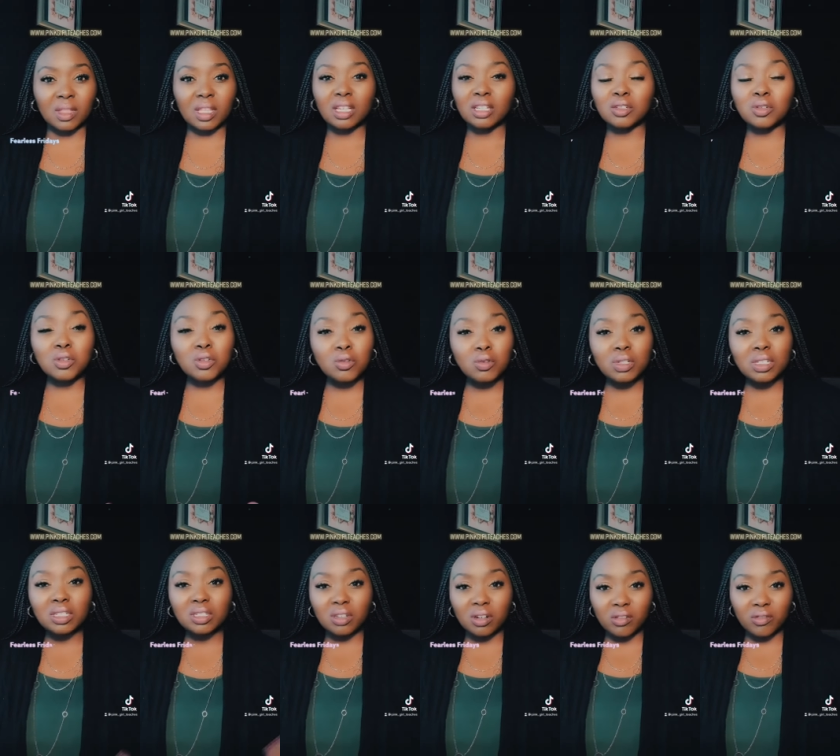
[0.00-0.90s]
Do you
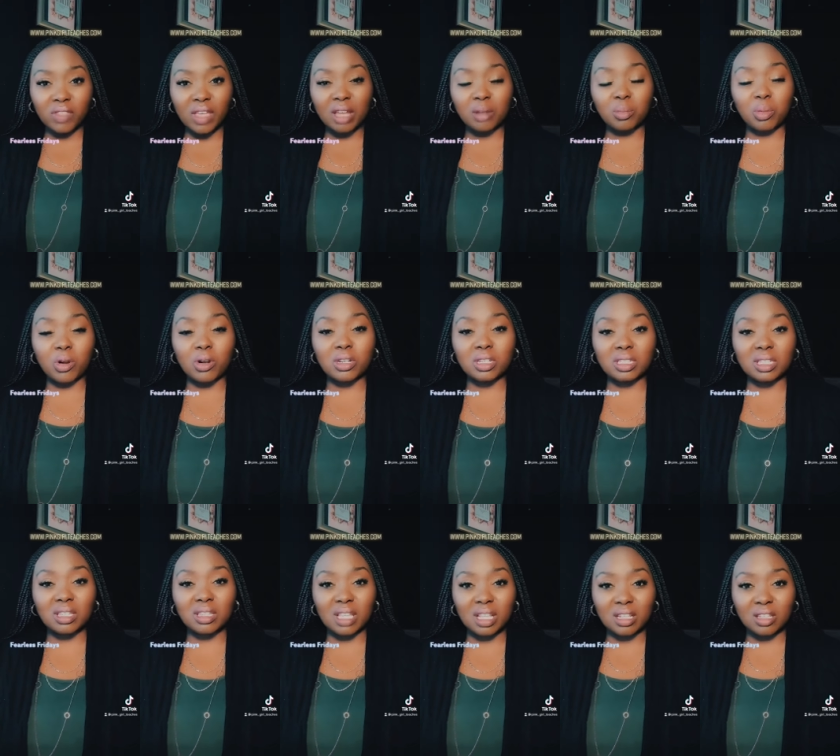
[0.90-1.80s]
deserve that
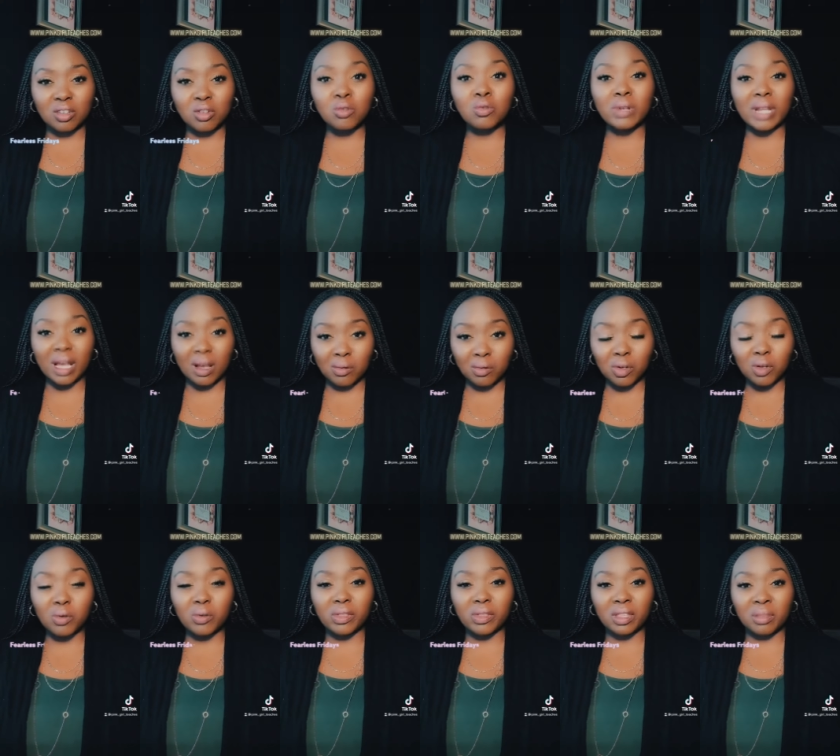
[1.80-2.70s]
person that you now
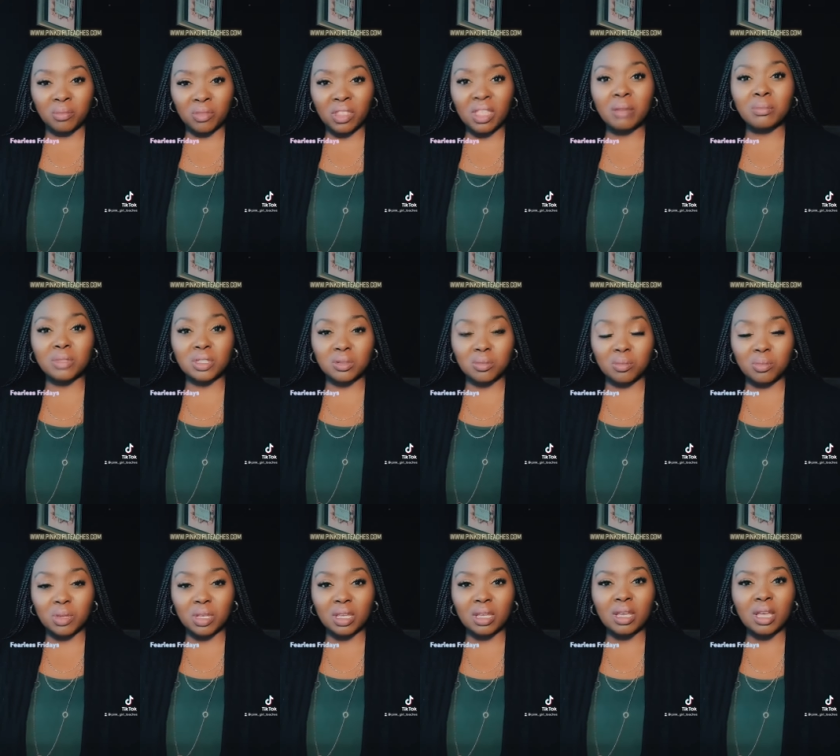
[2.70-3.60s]
know them to
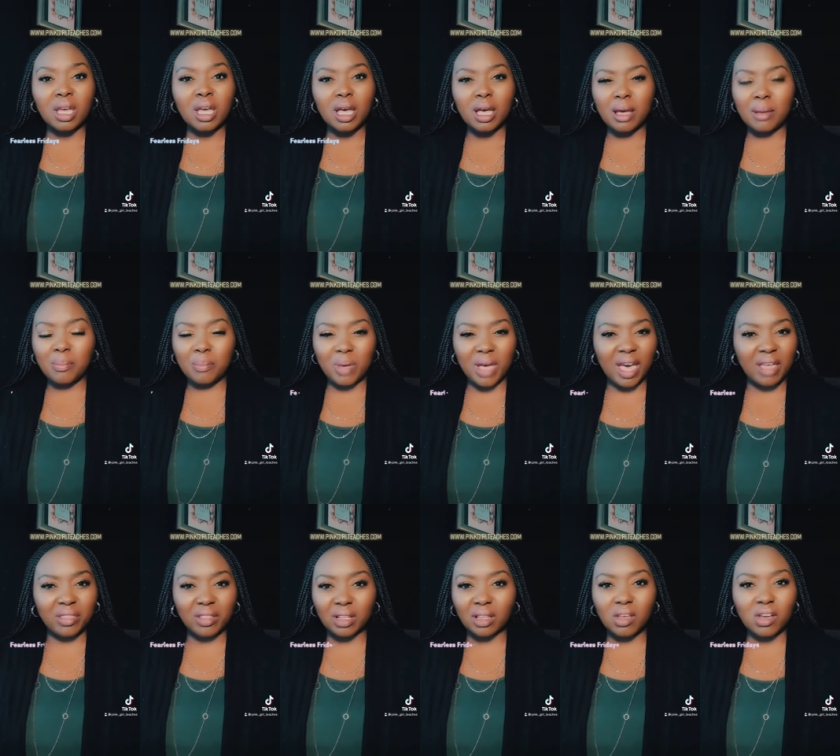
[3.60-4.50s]
be a
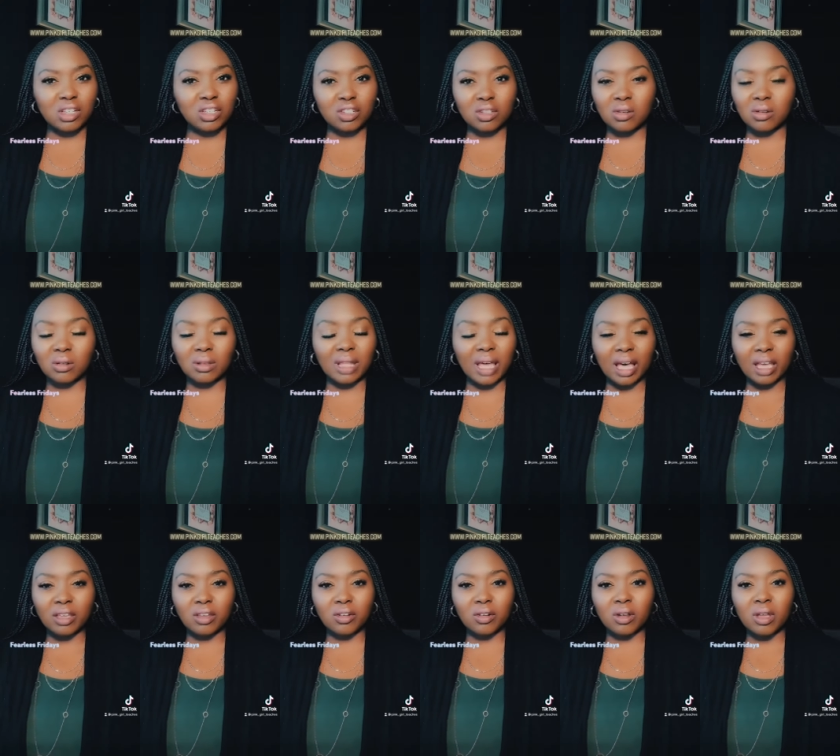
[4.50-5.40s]
pathological
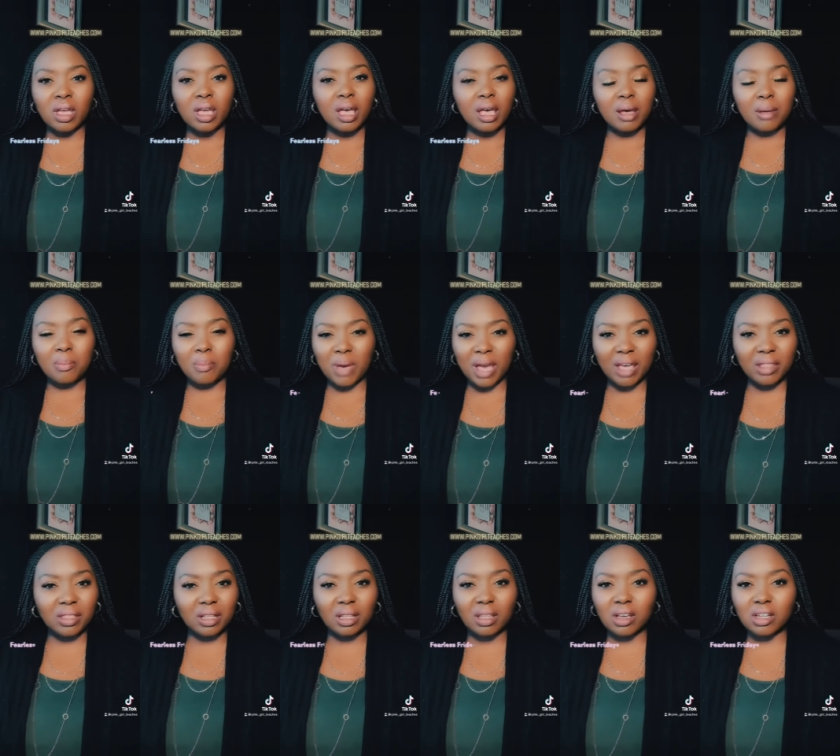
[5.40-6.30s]
liar, a
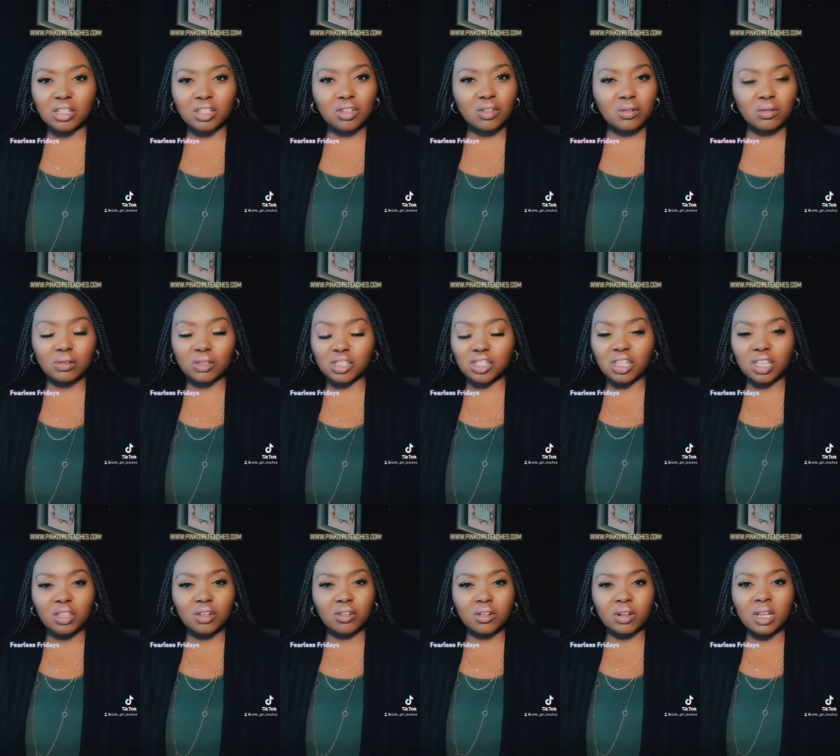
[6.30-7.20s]
pathological
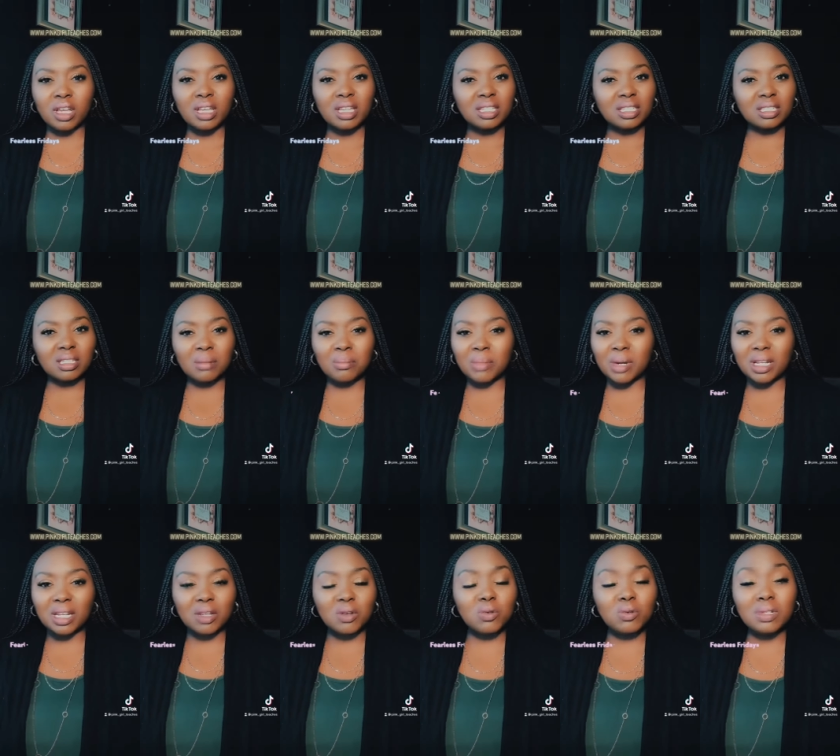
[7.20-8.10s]
cheater, somebody
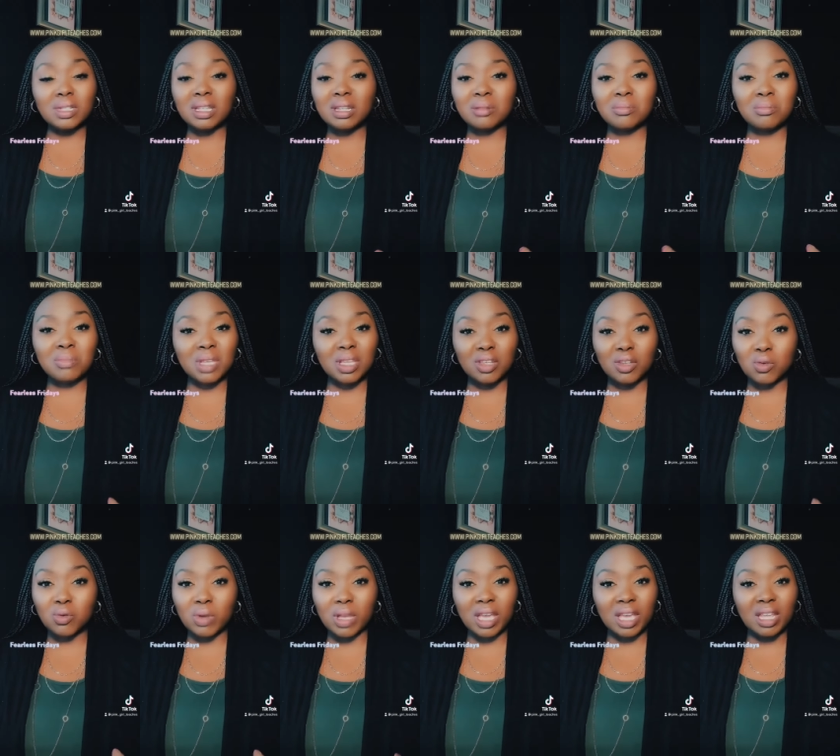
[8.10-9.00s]
who didn't mean
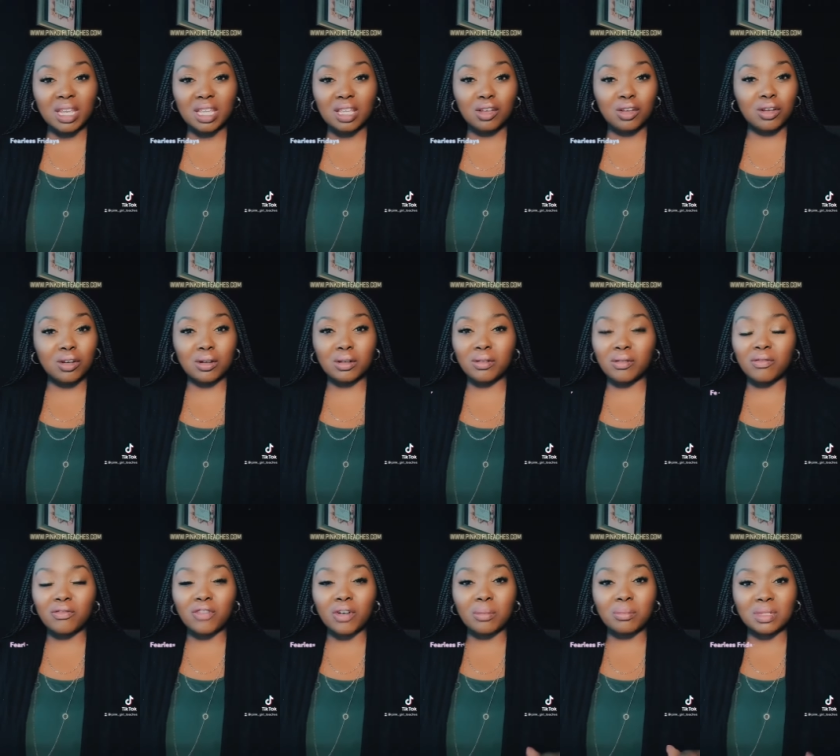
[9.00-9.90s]
you any good
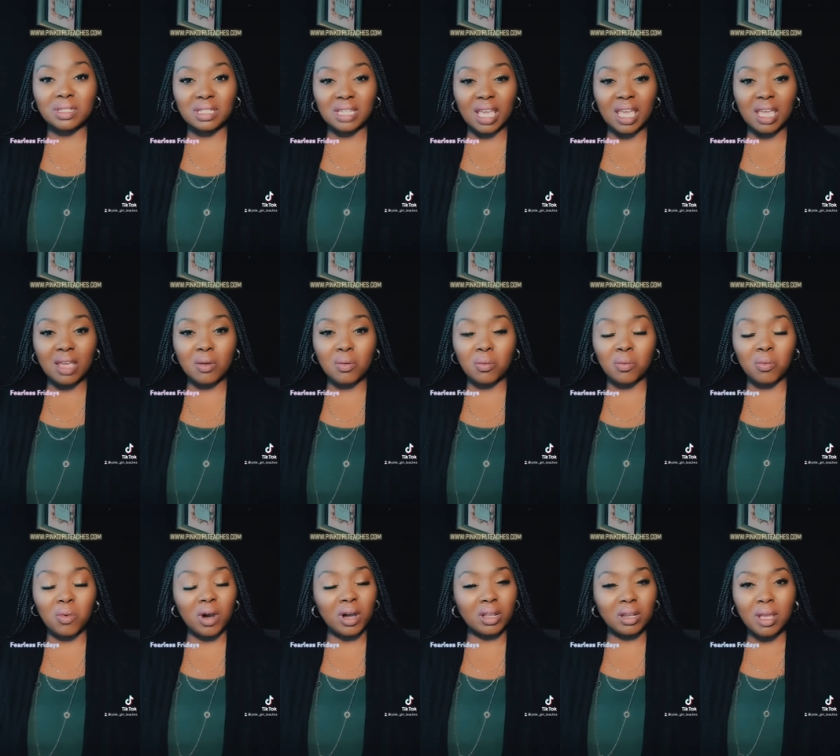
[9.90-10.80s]
from day
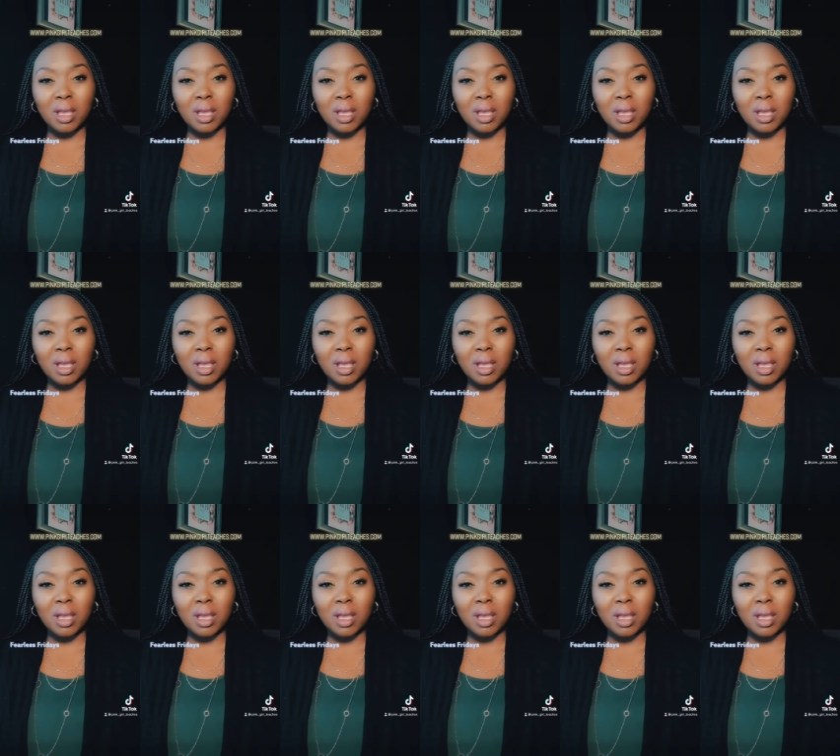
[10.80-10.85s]
one?